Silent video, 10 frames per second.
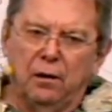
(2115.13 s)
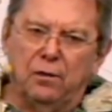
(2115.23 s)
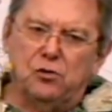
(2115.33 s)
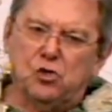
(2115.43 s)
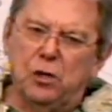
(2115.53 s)

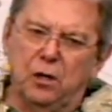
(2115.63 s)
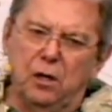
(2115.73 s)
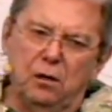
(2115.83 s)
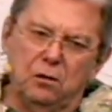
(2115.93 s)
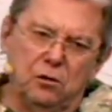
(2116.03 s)
It's
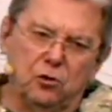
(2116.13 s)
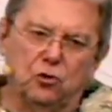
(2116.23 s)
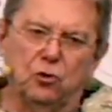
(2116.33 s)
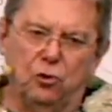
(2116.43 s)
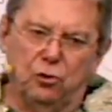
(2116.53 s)
seeking the
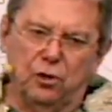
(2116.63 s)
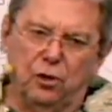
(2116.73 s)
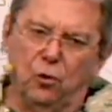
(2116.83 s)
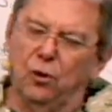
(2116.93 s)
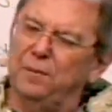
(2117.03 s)
truth in
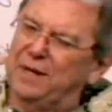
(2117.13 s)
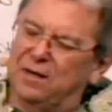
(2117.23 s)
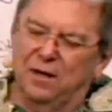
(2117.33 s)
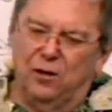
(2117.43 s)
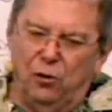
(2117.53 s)
the Lord. Let me
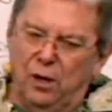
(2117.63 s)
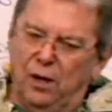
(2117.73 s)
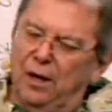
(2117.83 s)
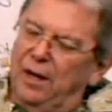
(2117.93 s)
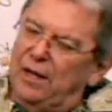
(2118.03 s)
tell you,
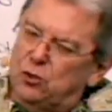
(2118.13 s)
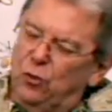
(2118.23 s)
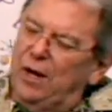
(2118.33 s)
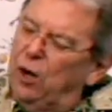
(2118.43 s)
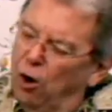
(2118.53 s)
it's
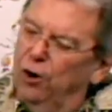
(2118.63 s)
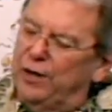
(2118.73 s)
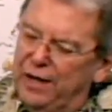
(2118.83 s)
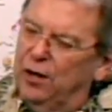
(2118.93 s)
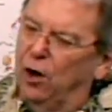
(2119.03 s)
really hard
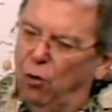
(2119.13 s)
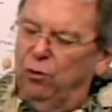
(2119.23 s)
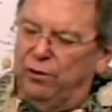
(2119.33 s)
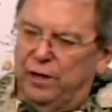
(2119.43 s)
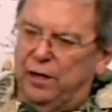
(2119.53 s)
to get a
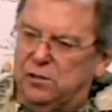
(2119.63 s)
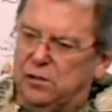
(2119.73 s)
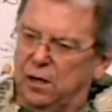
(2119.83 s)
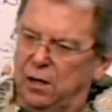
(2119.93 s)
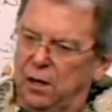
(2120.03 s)
hold of
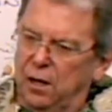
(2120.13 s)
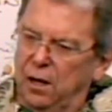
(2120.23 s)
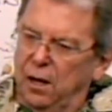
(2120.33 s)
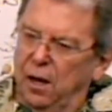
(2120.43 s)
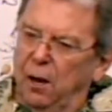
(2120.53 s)
this.
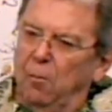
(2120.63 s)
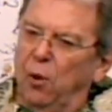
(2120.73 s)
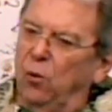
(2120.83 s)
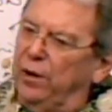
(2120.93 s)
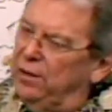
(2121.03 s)

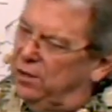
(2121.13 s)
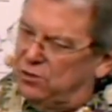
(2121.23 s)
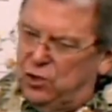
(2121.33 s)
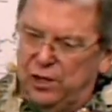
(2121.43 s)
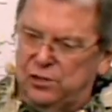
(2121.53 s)
But when
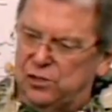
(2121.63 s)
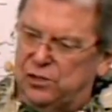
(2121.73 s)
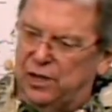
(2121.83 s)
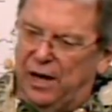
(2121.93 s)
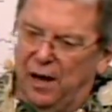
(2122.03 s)
Jesus
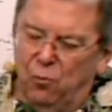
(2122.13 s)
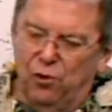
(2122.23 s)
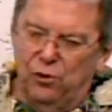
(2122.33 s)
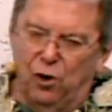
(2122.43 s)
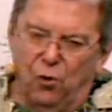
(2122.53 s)
said, I'm
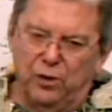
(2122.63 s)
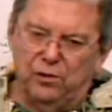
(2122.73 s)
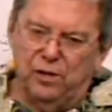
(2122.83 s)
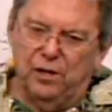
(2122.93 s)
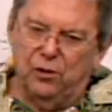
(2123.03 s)
with you all the way
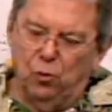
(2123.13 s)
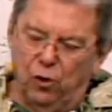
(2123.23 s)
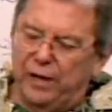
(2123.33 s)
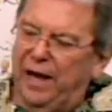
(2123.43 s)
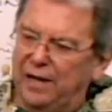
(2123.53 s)
to the end of the
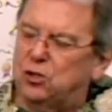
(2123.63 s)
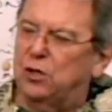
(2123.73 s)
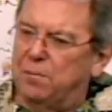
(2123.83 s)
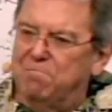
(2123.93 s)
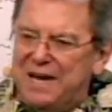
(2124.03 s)
world, he
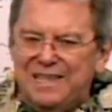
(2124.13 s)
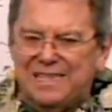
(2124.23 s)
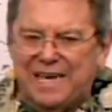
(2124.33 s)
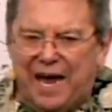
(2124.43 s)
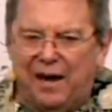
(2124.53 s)
actually meant
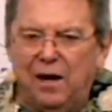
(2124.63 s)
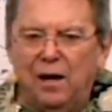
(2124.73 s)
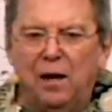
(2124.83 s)
that.